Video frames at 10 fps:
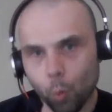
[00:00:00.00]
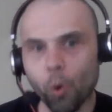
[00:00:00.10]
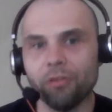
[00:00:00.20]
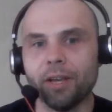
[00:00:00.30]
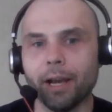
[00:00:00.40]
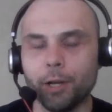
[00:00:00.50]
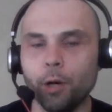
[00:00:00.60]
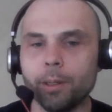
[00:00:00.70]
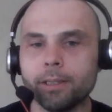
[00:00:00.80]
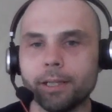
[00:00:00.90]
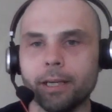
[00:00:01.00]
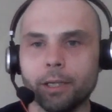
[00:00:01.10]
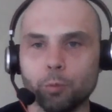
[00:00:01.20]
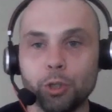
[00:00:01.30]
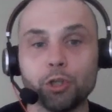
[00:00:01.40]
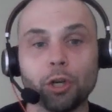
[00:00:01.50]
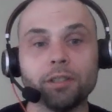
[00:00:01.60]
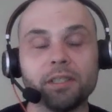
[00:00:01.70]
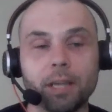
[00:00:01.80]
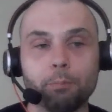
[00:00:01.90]
one thing I noticed is when you start
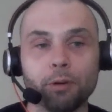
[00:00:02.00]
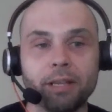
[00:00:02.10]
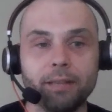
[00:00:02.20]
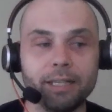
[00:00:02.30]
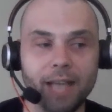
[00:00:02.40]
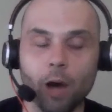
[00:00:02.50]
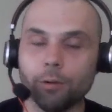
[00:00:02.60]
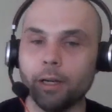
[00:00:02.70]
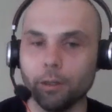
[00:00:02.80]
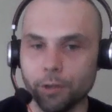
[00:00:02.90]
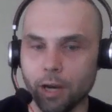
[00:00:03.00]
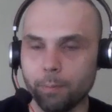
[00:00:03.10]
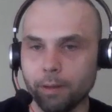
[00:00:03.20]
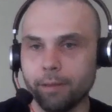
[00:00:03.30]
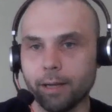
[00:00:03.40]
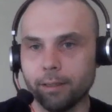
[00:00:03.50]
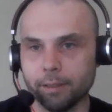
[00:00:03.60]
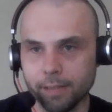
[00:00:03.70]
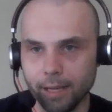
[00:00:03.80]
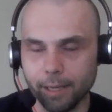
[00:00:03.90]
to separate these out, and I'll talk about that in
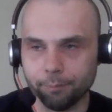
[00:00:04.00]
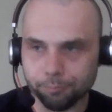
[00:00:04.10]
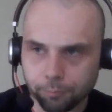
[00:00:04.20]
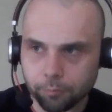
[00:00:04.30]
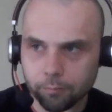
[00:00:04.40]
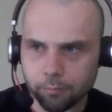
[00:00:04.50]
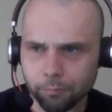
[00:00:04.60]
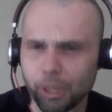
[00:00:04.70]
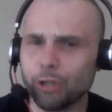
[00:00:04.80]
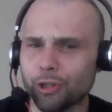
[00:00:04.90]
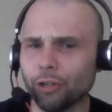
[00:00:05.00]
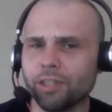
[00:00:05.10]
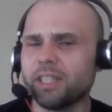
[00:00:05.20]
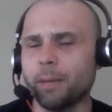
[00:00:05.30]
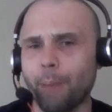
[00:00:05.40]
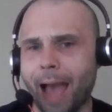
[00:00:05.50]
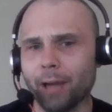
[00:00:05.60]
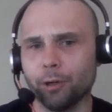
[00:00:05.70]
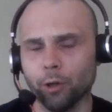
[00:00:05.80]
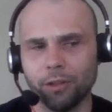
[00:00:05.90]
a second, you start to see a
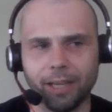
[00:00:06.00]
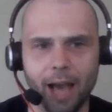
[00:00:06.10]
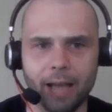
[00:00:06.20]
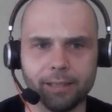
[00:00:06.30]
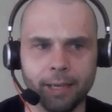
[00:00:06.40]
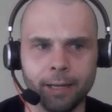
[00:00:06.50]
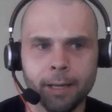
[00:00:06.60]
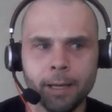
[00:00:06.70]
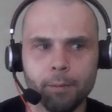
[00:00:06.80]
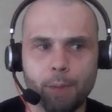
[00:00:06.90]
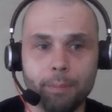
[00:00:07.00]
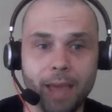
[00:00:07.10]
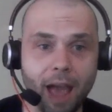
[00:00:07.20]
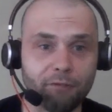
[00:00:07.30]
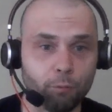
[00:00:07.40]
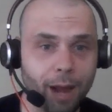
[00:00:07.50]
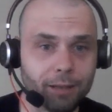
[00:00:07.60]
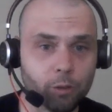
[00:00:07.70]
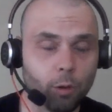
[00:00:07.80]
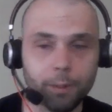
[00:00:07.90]
pattern on the guys that maybe have the
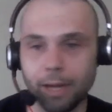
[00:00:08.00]
RAS score,